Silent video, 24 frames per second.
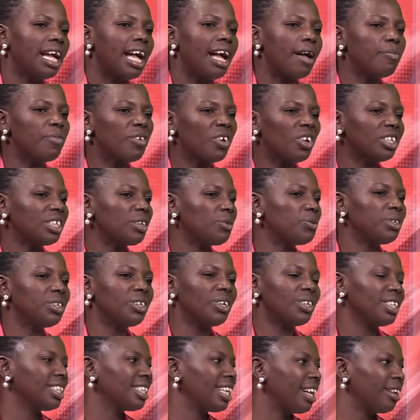And because the
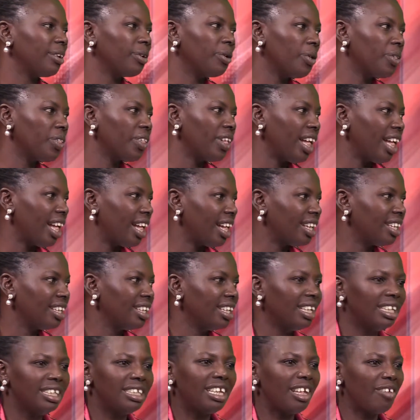resources are not there,
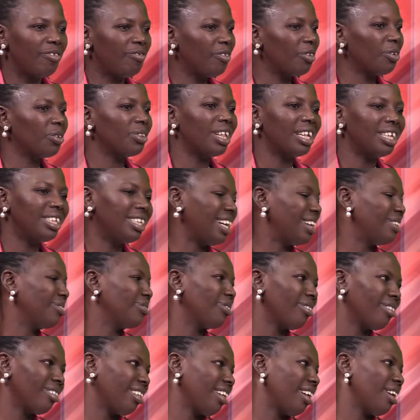they feel that they are
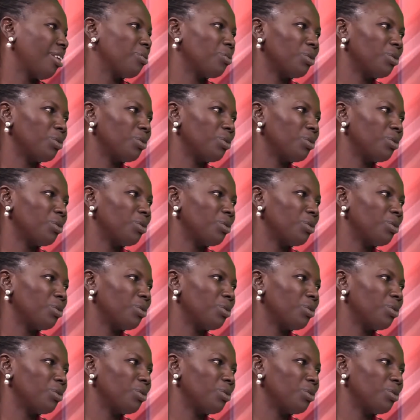not there.